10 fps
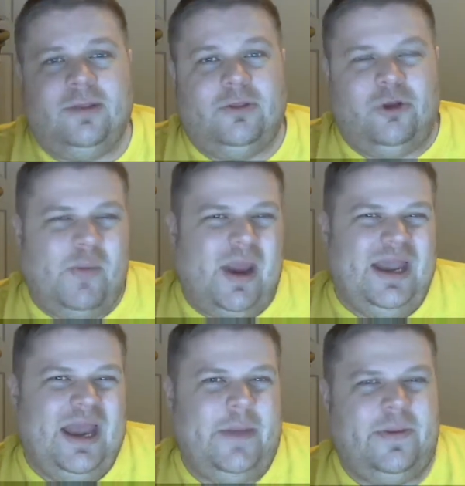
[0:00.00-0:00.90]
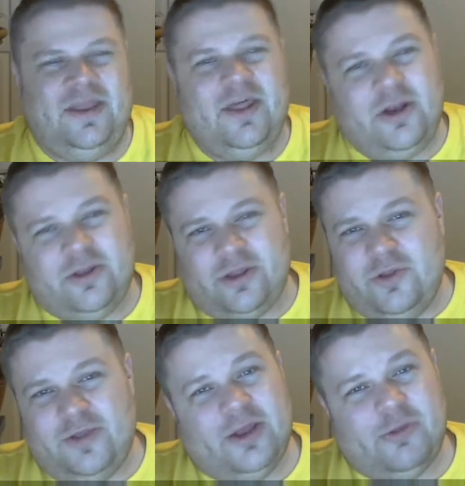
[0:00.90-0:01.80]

The domain name, and they don't use that as